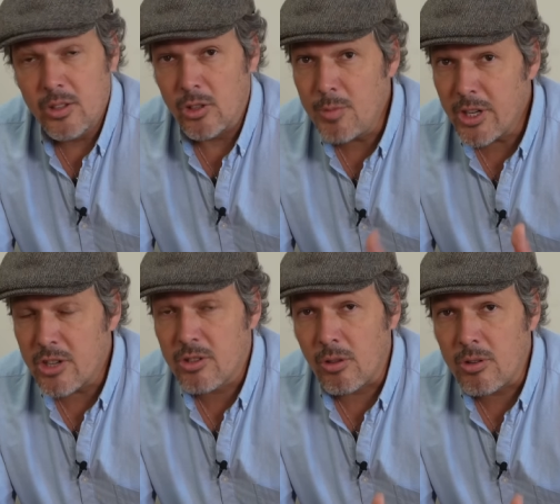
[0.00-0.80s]
The
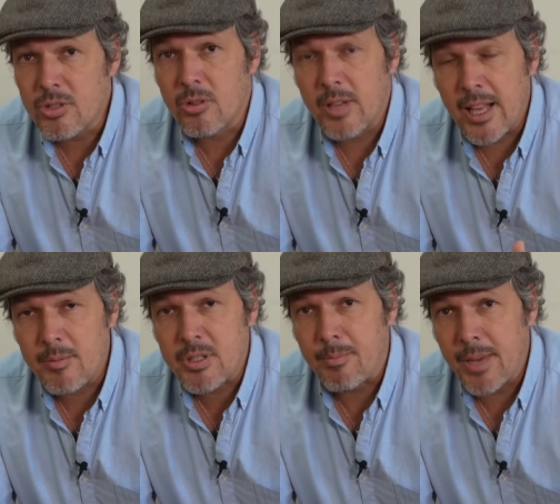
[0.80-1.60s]
lubrication also
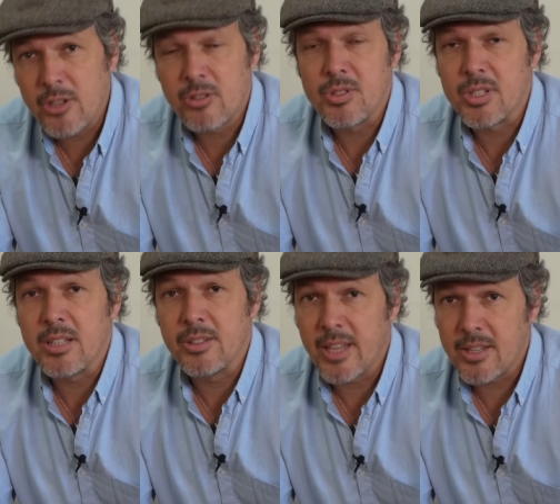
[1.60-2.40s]
helps the patch to
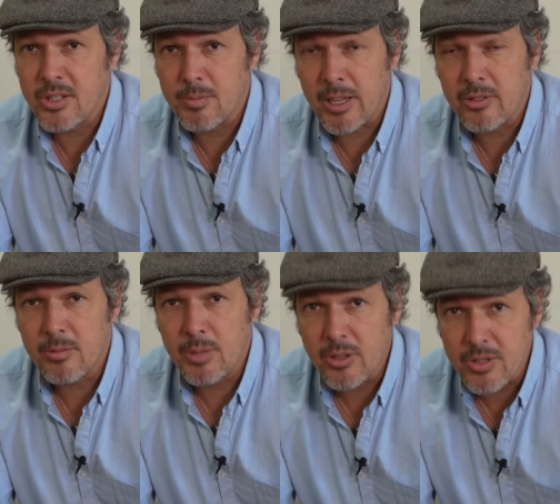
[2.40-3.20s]
seal the gases
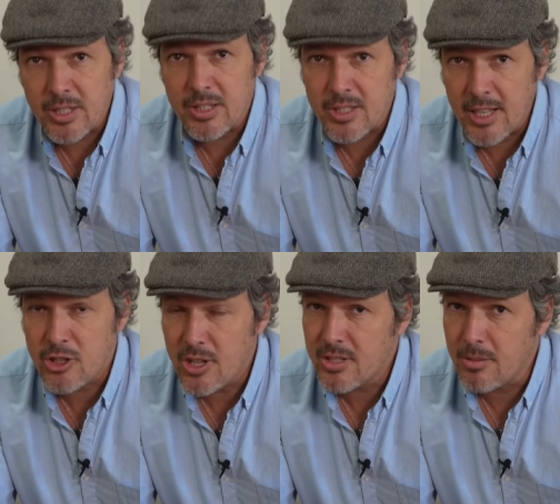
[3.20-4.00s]
better because it is
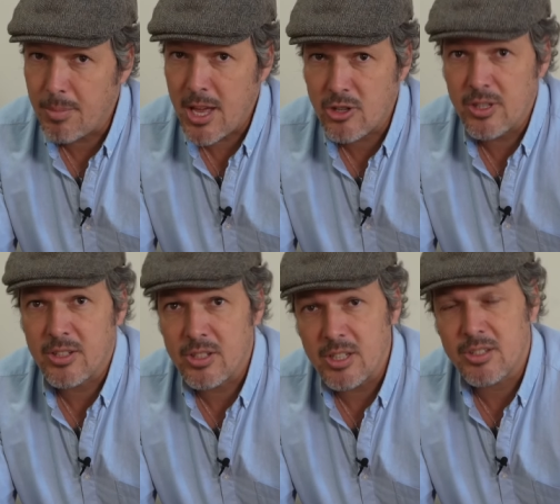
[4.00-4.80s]
not just the patch
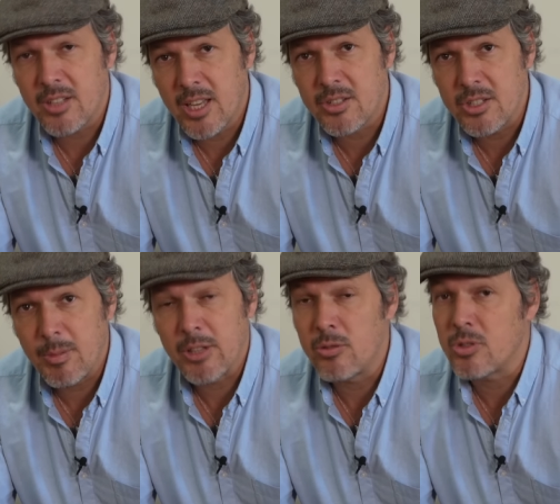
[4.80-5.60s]
that seals the gases
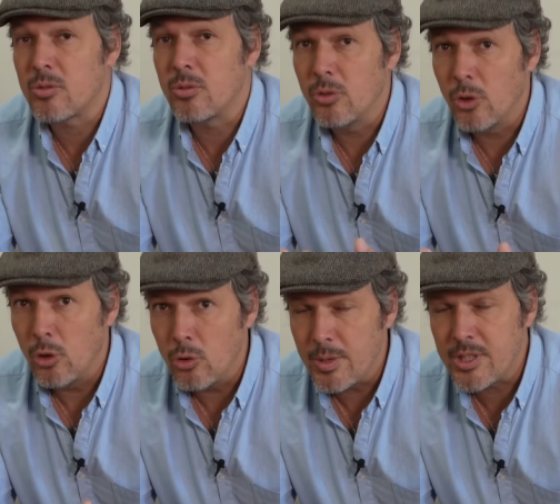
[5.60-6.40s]
but also the
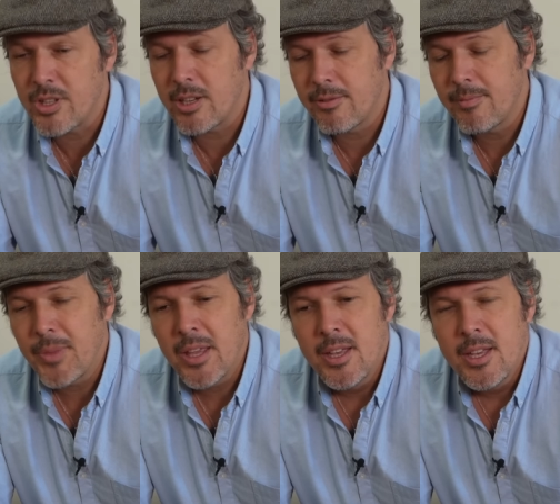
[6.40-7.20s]
lube itself.
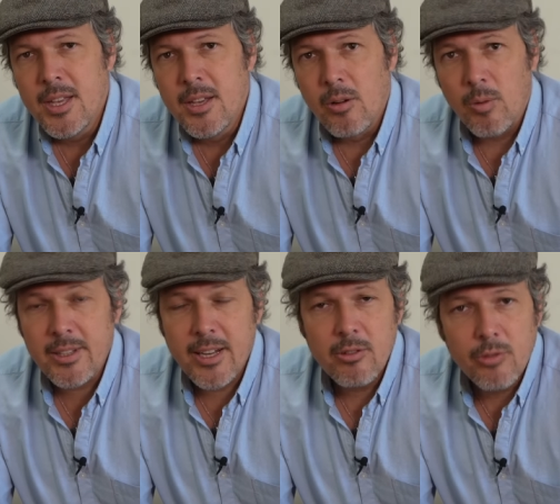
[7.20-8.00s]

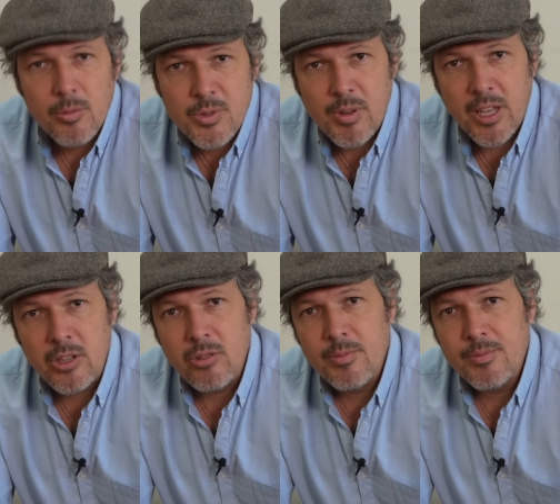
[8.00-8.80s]
What kind of lubes you
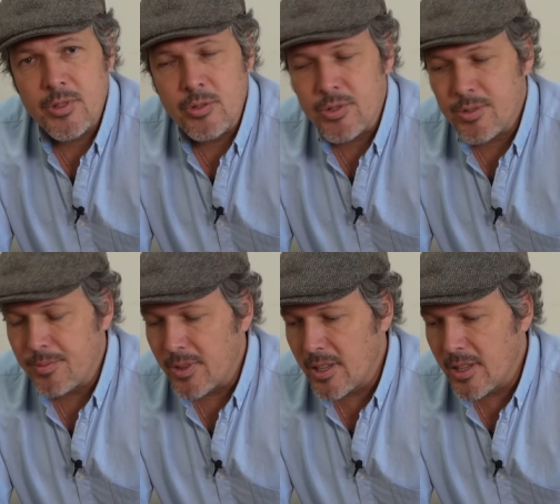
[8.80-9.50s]
can you use?